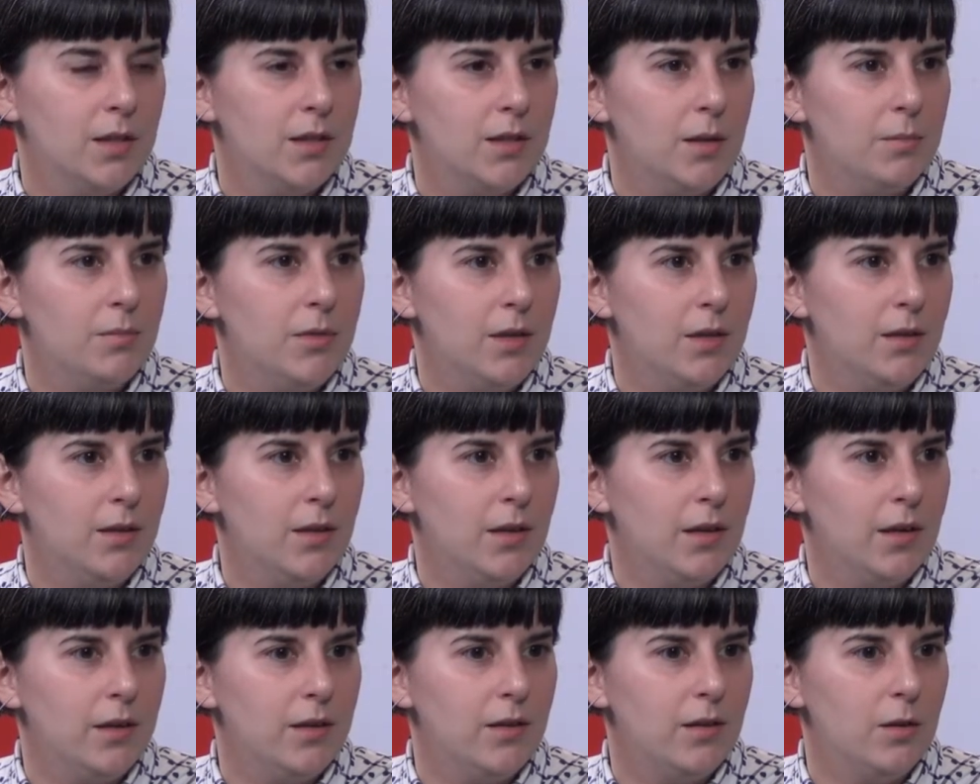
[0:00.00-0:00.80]
something
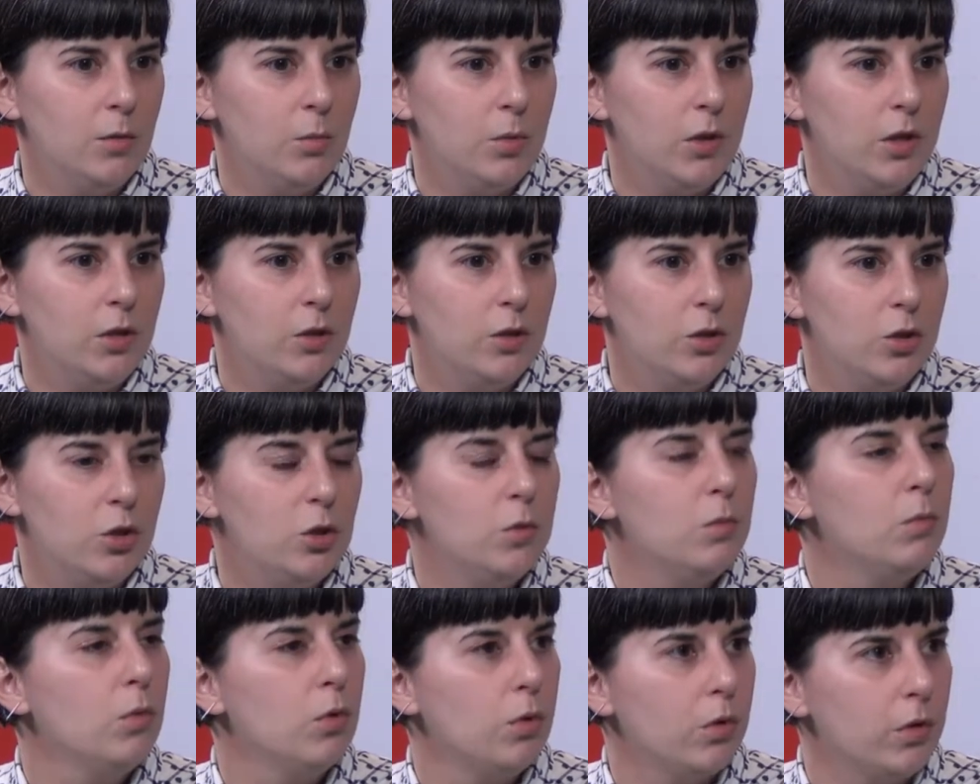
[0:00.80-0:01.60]
that I think we could
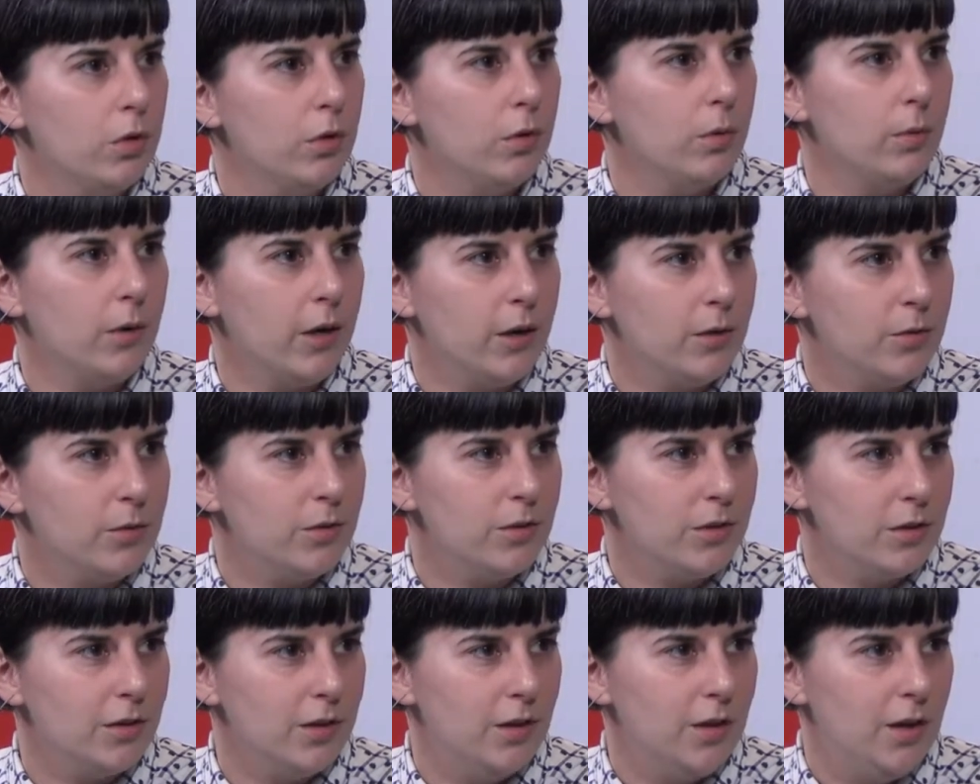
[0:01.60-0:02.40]
do more
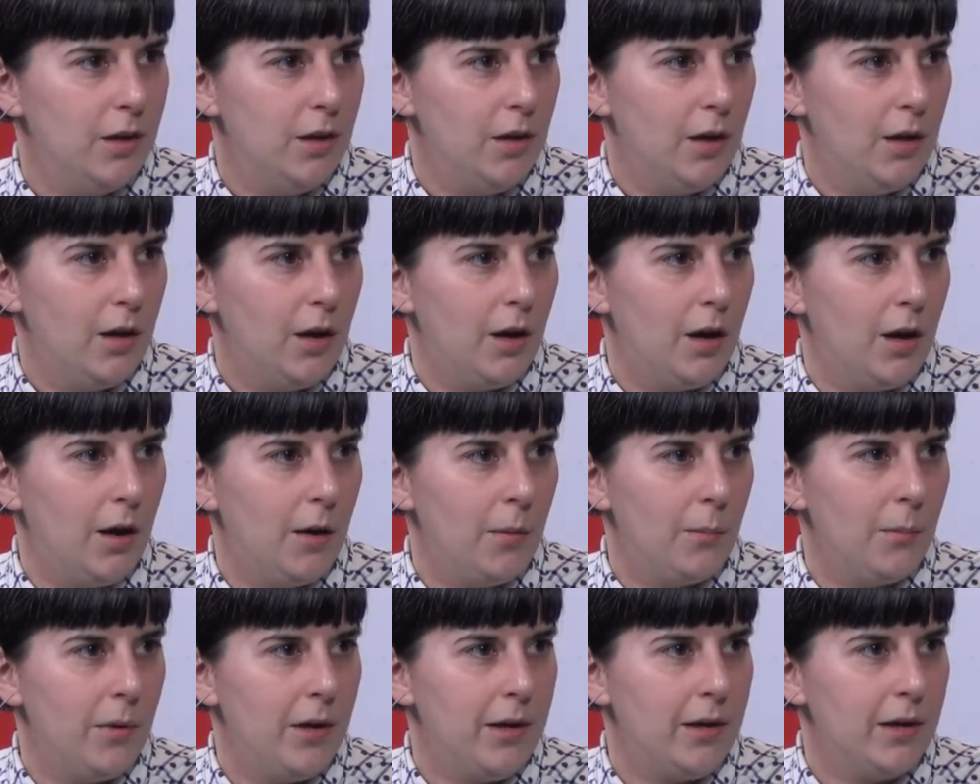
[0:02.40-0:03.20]
around.
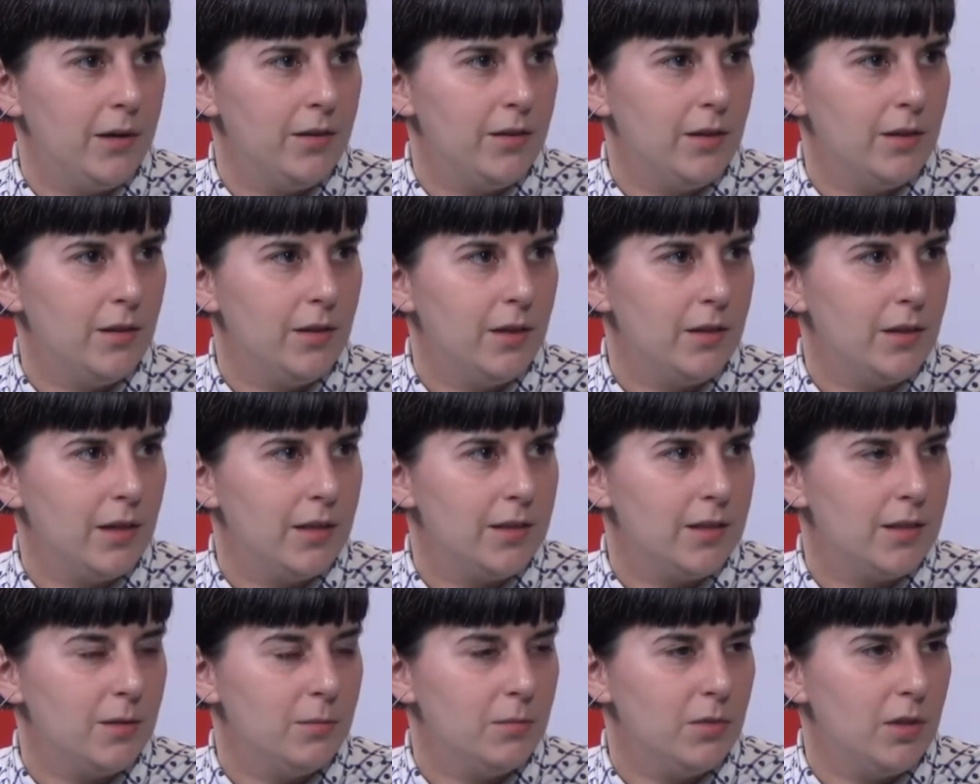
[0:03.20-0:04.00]
And I think that
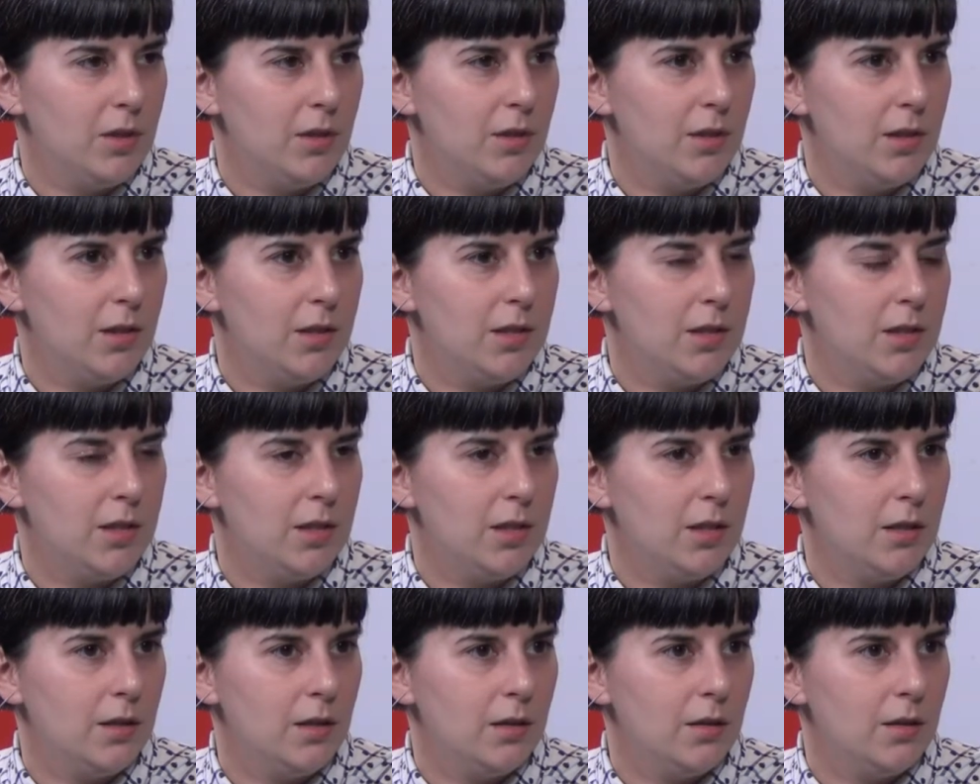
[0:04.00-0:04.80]
that's something
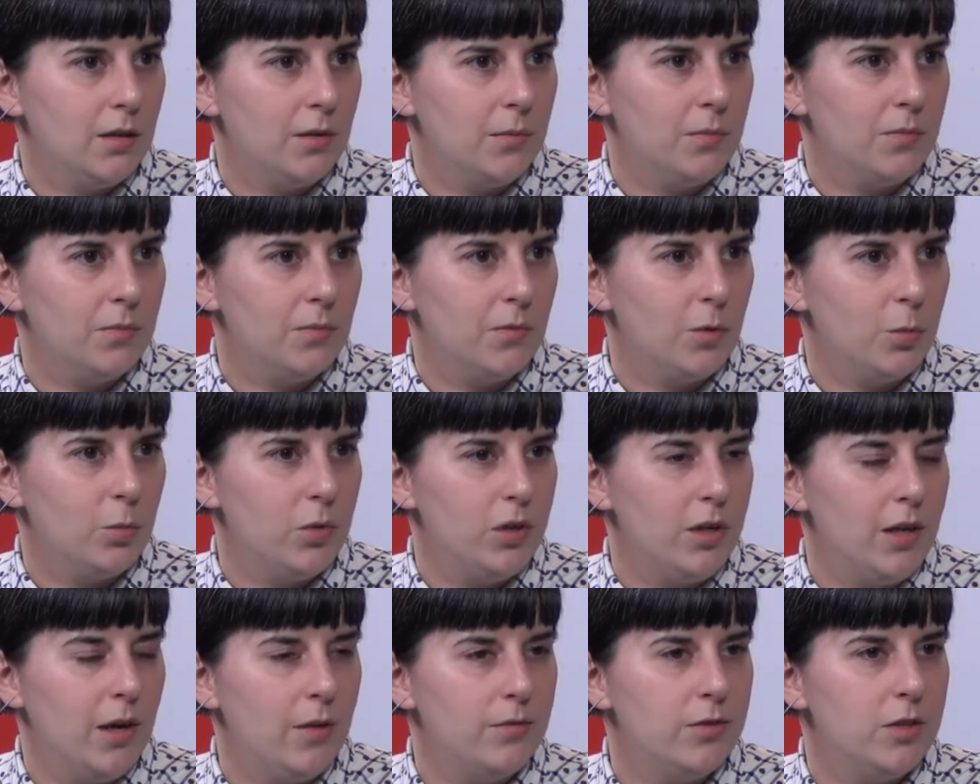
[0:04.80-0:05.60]
that
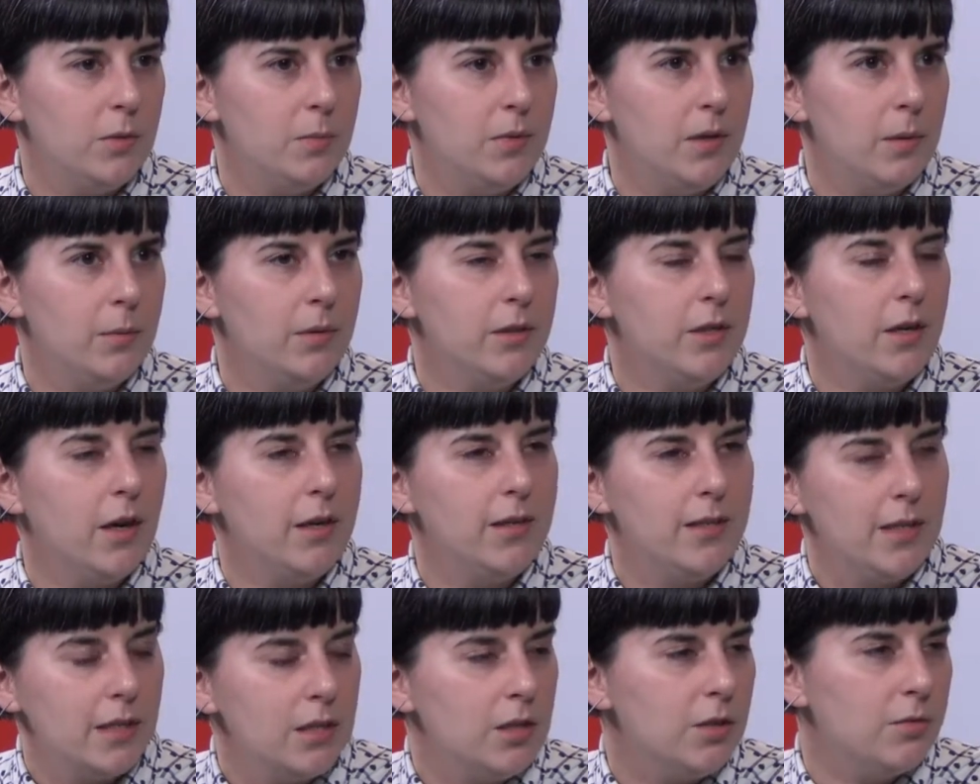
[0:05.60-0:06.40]
we have to be able to
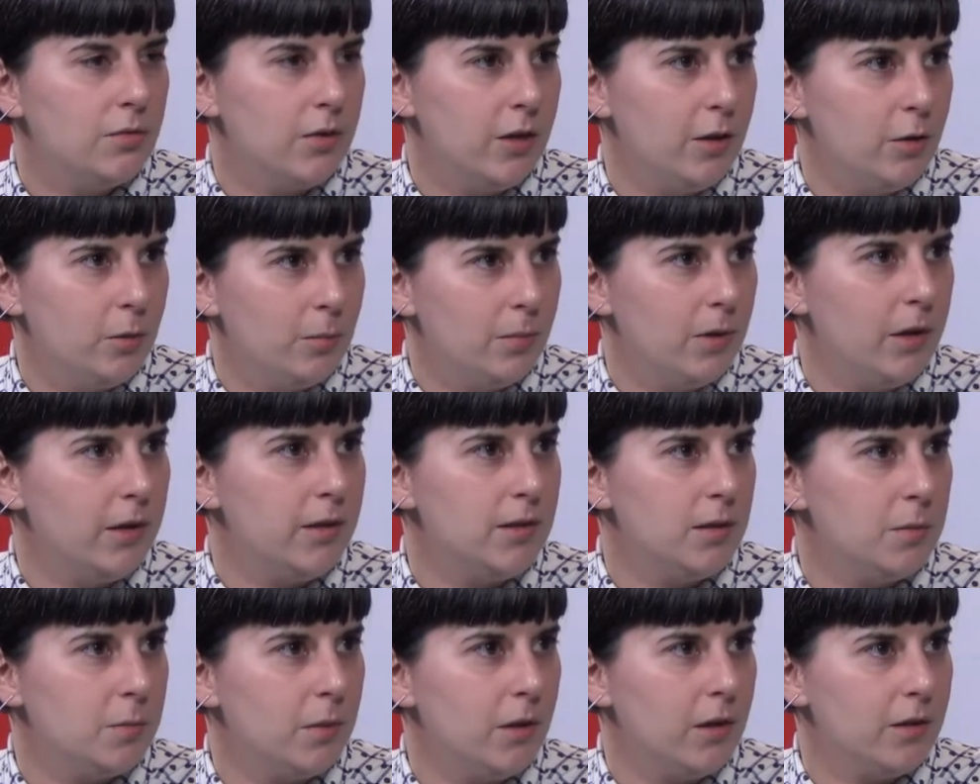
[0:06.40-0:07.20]
identify the
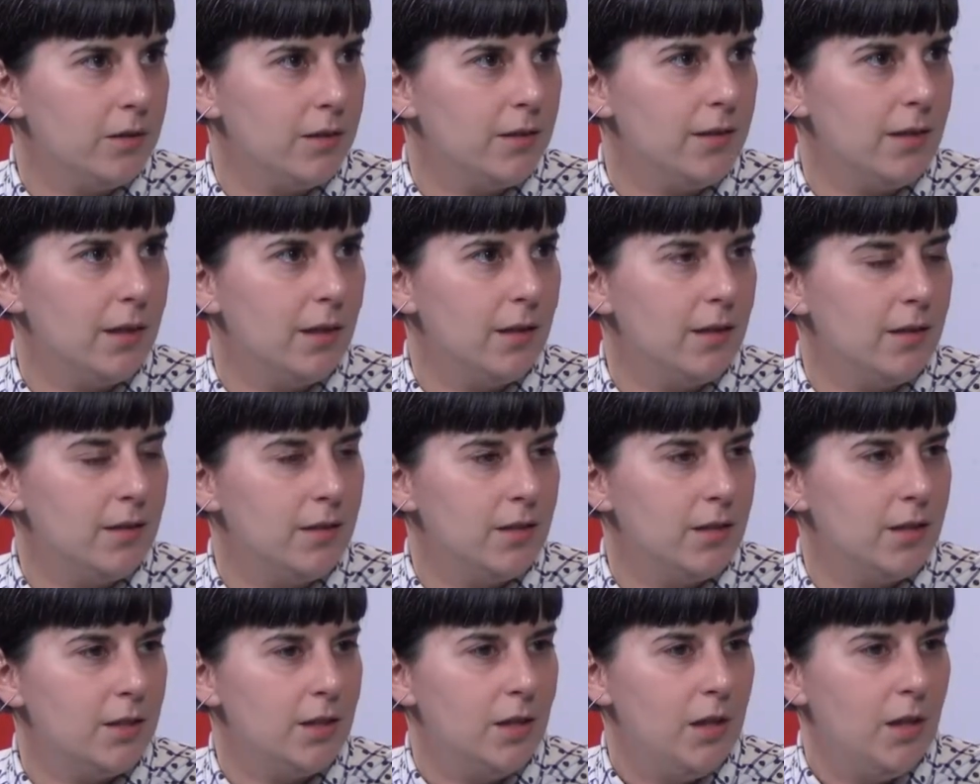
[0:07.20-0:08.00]
blind spots
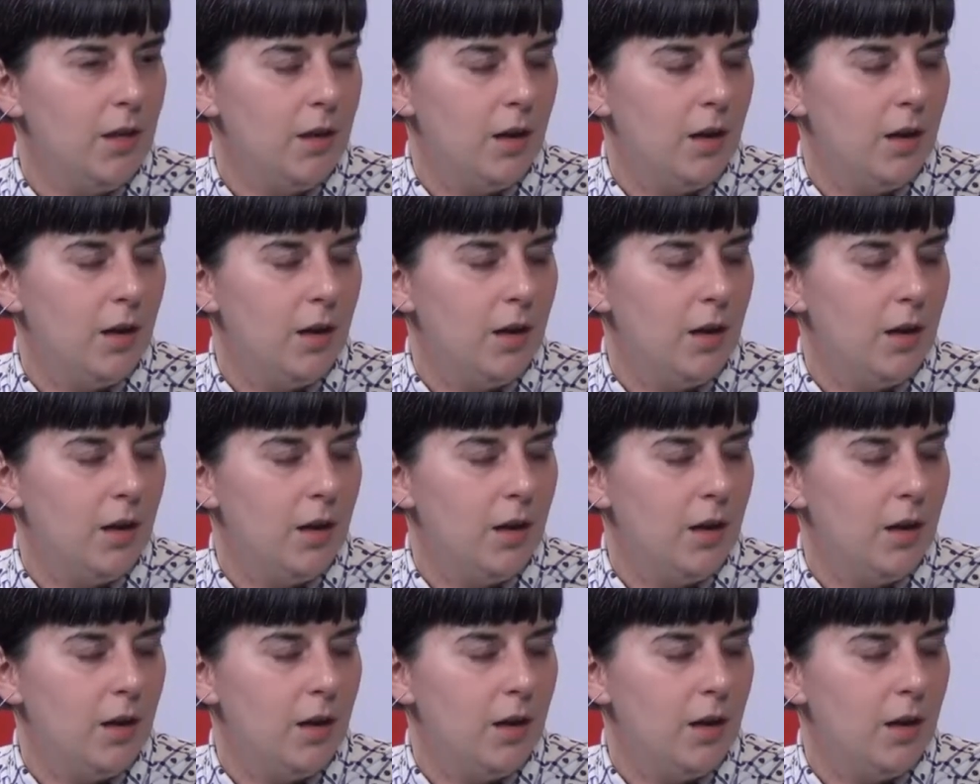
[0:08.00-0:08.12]
and